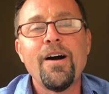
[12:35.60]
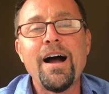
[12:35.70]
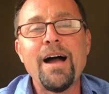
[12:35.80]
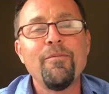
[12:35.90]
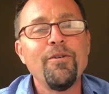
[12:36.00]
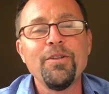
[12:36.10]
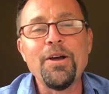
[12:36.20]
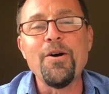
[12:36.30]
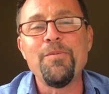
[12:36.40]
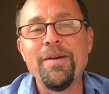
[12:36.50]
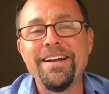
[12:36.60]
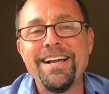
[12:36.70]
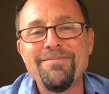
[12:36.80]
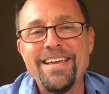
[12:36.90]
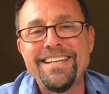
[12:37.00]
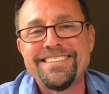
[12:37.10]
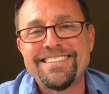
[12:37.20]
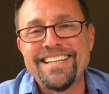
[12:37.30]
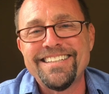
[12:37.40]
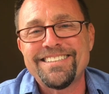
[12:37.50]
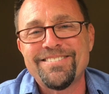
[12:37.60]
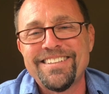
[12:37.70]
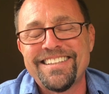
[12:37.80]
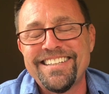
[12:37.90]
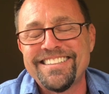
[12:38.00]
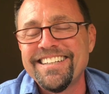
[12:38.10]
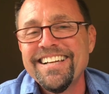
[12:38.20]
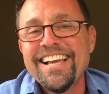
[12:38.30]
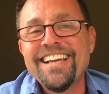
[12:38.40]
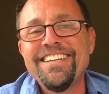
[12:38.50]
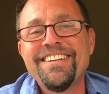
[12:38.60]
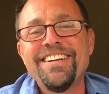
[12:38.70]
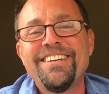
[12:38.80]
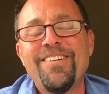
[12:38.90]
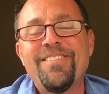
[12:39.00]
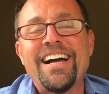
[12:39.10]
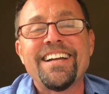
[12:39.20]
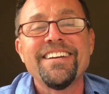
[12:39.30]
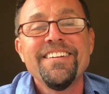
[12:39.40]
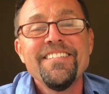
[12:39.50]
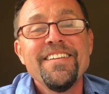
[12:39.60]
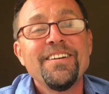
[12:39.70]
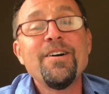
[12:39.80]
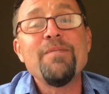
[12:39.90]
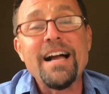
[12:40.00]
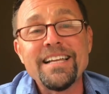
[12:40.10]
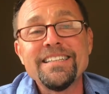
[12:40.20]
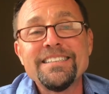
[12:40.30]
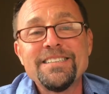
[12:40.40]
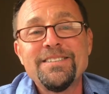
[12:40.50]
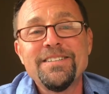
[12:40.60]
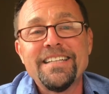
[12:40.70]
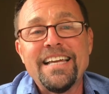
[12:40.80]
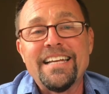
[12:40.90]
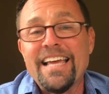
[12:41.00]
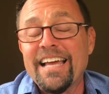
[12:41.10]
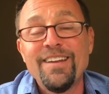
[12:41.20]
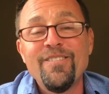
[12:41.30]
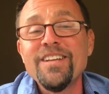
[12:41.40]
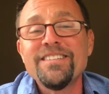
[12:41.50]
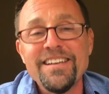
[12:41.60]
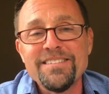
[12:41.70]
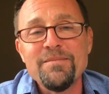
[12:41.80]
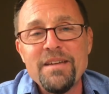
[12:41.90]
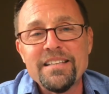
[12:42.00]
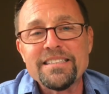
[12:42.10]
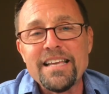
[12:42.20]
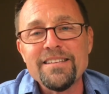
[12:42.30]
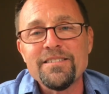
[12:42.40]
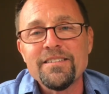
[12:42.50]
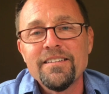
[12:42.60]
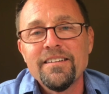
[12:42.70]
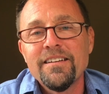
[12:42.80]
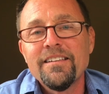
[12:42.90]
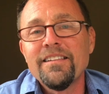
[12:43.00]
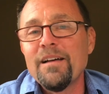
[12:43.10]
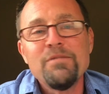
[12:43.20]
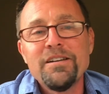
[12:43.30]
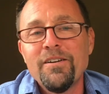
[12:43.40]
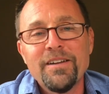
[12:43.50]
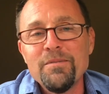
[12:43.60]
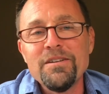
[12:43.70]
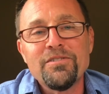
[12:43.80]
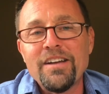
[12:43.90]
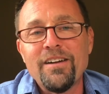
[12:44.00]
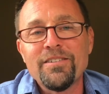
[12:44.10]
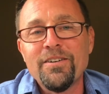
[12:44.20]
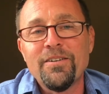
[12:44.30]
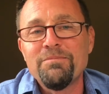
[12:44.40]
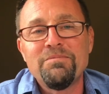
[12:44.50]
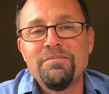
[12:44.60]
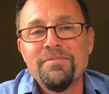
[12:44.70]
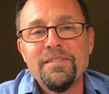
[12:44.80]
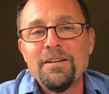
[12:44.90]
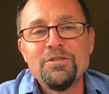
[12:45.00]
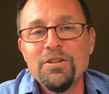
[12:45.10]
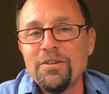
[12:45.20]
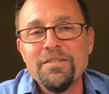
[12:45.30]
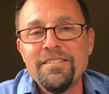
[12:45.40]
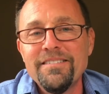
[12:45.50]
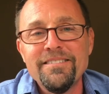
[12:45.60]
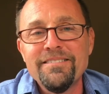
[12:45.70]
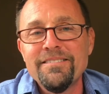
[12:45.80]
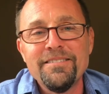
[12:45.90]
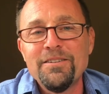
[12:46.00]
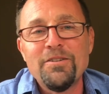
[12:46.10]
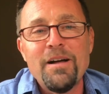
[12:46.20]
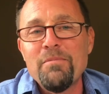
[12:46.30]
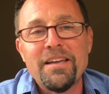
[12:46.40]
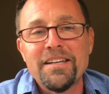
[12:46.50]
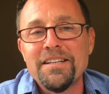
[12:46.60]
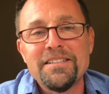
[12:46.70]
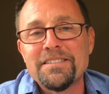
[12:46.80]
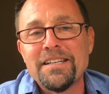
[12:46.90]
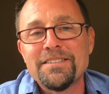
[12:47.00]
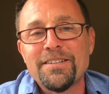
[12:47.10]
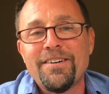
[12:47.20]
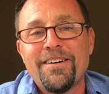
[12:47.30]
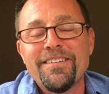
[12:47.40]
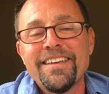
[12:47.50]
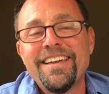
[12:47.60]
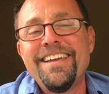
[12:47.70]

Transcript: I'm really hoping it made sense with it, and you could go back and listen to it again. And if it doesn't make sense, let me know. Give me a shout and go, dude, you're not making any sense at all.